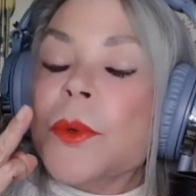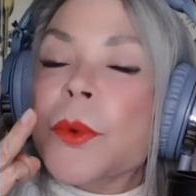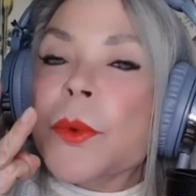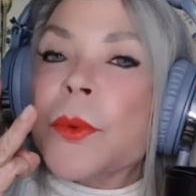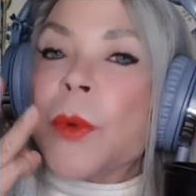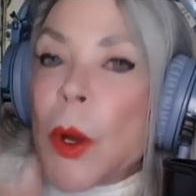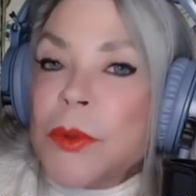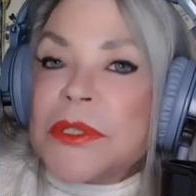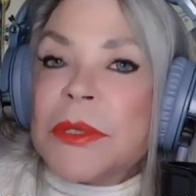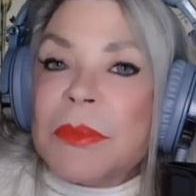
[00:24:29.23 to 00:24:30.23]

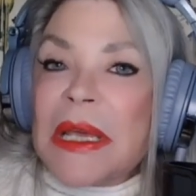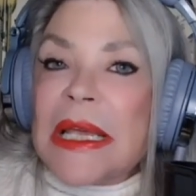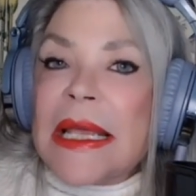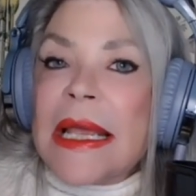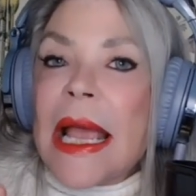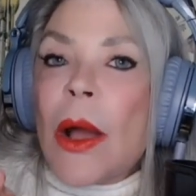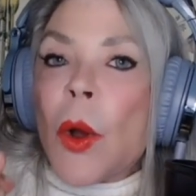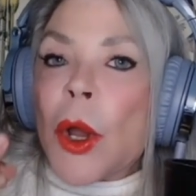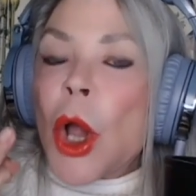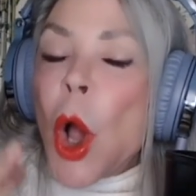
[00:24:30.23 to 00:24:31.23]
wrote to me
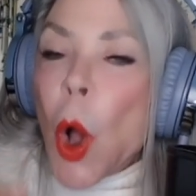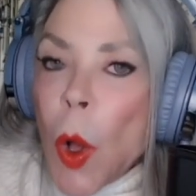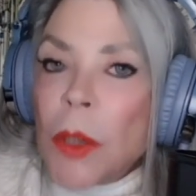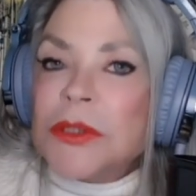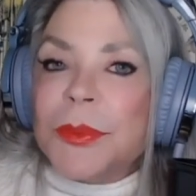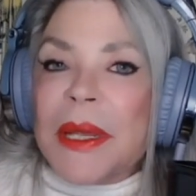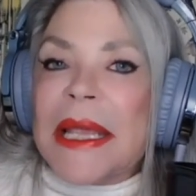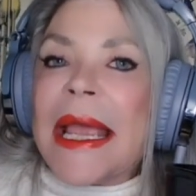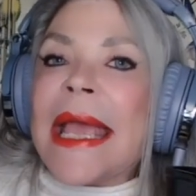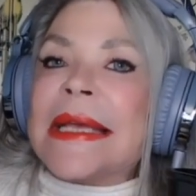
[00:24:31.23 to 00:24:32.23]
or called
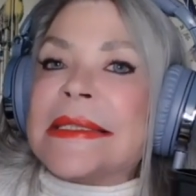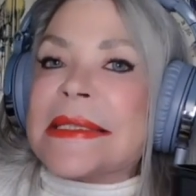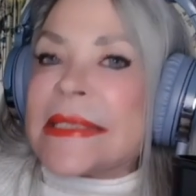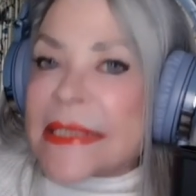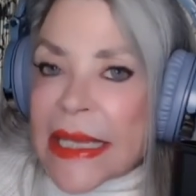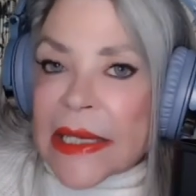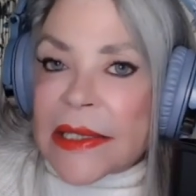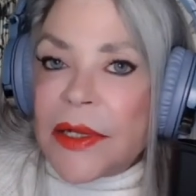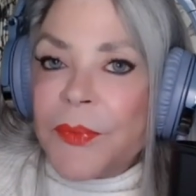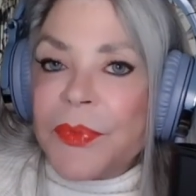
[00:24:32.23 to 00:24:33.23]
me and
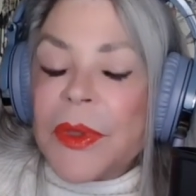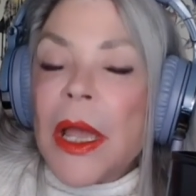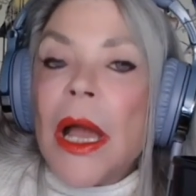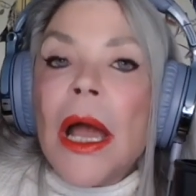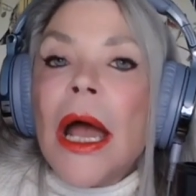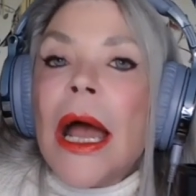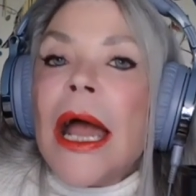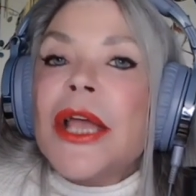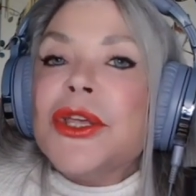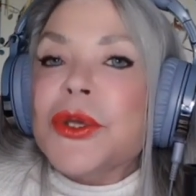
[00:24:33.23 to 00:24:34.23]
said,
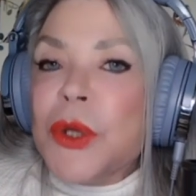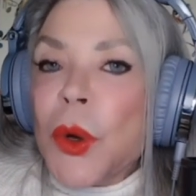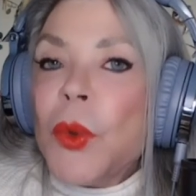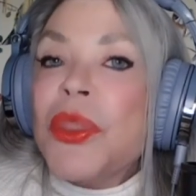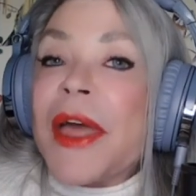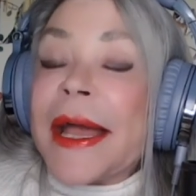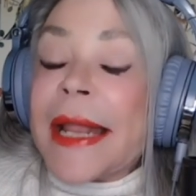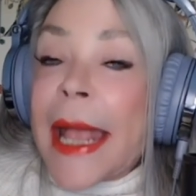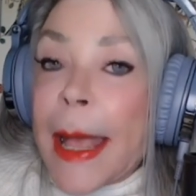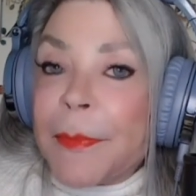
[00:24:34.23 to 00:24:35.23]
you know, that
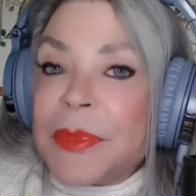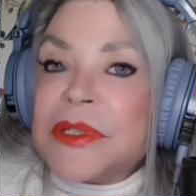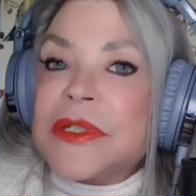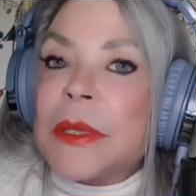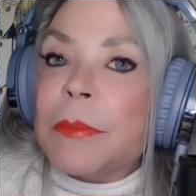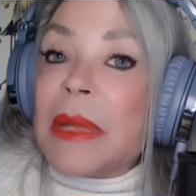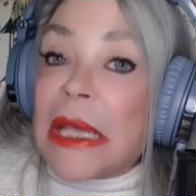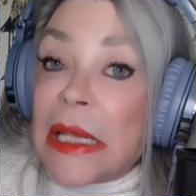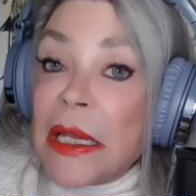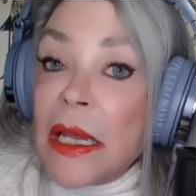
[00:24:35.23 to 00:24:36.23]
happened to me.